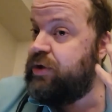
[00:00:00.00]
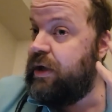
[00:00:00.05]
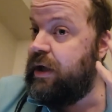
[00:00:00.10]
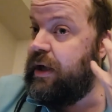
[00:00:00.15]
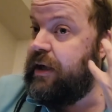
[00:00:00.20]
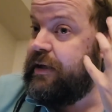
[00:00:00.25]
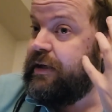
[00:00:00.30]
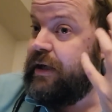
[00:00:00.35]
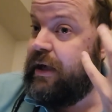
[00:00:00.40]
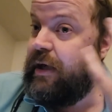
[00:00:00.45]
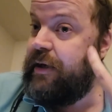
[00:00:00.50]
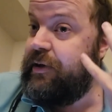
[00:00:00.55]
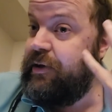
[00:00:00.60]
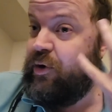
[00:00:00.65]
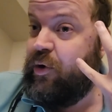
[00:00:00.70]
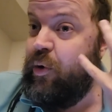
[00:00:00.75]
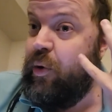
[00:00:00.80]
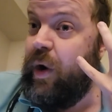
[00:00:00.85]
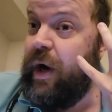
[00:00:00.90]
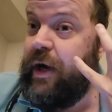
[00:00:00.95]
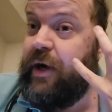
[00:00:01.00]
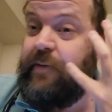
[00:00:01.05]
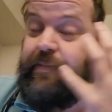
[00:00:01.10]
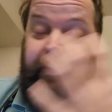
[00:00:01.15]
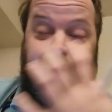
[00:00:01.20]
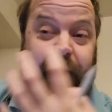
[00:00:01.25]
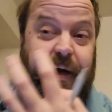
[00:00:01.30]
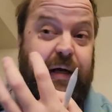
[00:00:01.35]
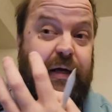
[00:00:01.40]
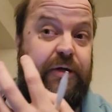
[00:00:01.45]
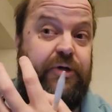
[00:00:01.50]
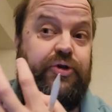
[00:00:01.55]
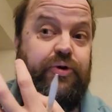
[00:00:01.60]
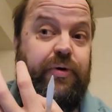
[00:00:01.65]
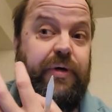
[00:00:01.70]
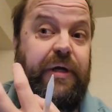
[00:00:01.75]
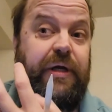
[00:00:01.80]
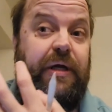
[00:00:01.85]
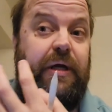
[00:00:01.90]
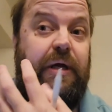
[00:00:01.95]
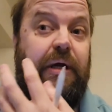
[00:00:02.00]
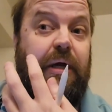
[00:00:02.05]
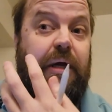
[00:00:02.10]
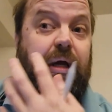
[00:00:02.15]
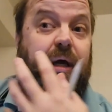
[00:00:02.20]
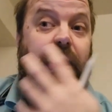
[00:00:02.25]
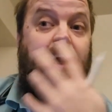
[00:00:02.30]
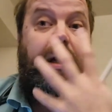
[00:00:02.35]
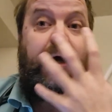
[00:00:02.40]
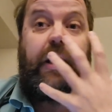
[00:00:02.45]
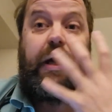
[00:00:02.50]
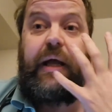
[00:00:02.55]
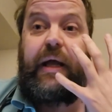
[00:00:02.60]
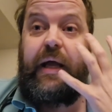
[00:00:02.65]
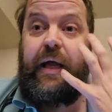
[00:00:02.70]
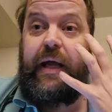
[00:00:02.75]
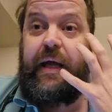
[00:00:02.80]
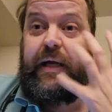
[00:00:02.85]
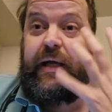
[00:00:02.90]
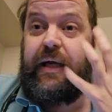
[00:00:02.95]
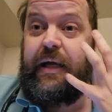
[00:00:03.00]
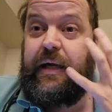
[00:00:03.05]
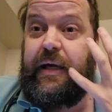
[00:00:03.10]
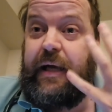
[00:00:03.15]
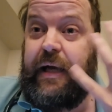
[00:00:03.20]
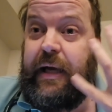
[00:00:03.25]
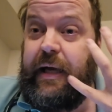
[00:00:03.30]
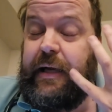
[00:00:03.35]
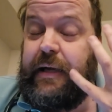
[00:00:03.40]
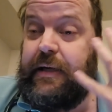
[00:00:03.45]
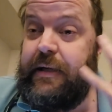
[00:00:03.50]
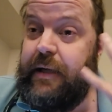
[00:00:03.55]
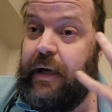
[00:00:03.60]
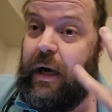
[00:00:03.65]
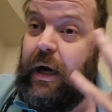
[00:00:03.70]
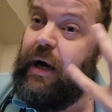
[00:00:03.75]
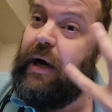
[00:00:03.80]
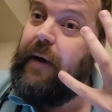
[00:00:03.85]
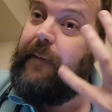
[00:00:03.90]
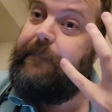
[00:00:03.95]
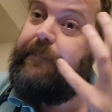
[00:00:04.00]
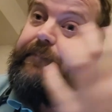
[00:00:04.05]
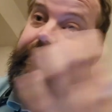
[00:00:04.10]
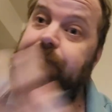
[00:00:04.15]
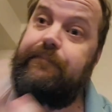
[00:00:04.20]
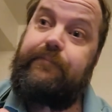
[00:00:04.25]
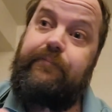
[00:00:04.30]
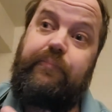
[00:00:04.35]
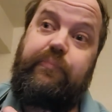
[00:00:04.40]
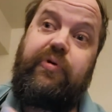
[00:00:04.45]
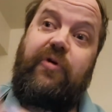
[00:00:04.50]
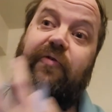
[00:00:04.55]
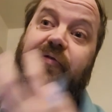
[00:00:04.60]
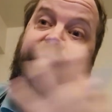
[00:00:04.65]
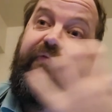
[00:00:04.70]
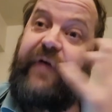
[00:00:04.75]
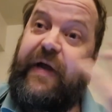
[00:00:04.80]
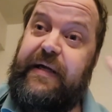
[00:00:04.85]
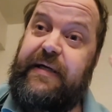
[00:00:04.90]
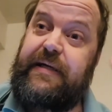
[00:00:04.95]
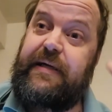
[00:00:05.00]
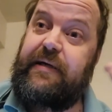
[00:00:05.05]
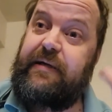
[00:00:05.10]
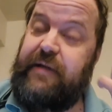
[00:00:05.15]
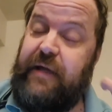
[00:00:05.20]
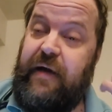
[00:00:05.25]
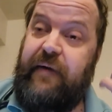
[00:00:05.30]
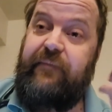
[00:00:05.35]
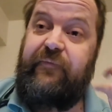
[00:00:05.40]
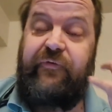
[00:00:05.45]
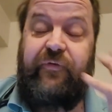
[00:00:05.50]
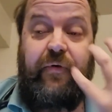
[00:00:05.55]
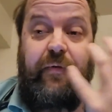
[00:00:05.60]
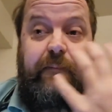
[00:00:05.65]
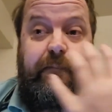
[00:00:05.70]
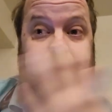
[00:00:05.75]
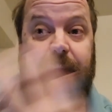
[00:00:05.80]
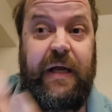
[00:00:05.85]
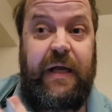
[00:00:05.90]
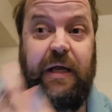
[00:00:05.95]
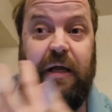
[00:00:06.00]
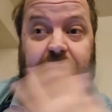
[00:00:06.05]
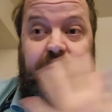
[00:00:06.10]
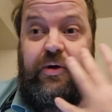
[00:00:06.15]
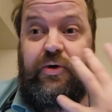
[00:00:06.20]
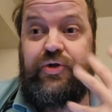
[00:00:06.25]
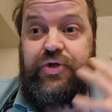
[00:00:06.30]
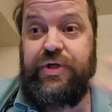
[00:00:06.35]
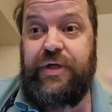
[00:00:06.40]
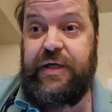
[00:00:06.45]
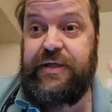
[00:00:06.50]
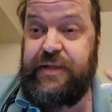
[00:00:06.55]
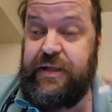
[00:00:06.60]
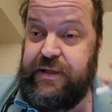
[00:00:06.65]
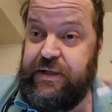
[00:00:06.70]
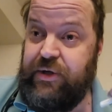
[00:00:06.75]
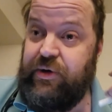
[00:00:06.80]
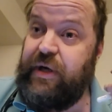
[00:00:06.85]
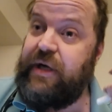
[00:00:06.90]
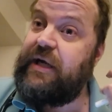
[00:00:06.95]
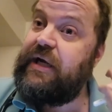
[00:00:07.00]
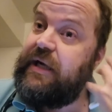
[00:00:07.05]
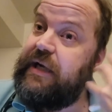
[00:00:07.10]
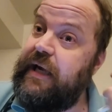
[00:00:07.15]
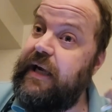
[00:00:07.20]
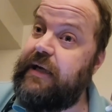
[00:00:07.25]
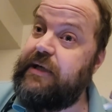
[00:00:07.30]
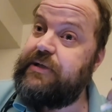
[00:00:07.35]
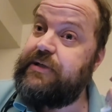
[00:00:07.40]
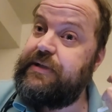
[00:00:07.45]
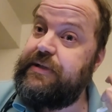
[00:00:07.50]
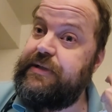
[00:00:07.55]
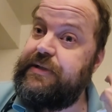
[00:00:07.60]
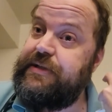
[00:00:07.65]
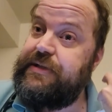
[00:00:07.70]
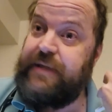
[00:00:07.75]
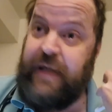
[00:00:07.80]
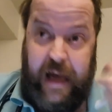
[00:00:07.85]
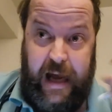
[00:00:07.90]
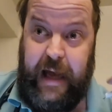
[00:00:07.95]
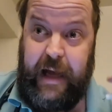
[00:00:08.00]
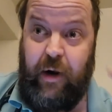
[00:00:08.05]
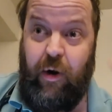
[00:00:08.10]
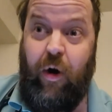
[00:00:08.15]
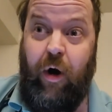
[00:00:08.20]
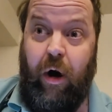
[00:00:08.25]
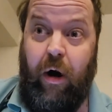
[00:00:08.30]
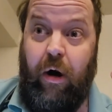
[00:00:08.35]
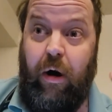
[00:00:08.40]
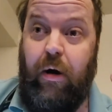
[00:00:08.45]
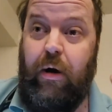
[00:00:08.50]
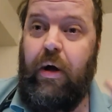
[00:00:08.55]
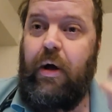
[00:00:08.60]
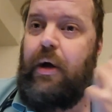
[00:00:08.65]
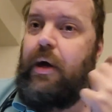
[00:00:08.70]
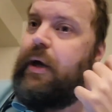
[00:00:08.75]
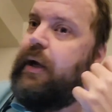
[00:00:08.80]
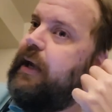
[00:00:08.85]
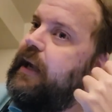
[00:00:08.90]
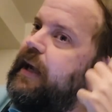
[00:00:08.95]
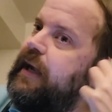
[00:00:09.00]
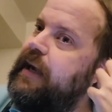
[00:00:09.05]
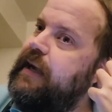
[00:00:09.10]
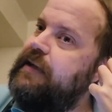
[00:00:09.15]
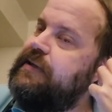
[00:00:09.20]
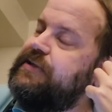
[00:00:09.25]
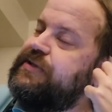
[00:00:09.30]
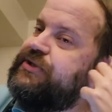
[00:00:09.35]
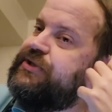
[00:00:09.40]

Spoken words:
an acquired brain injury, it can end up preventing them from making those necessary connections at all. And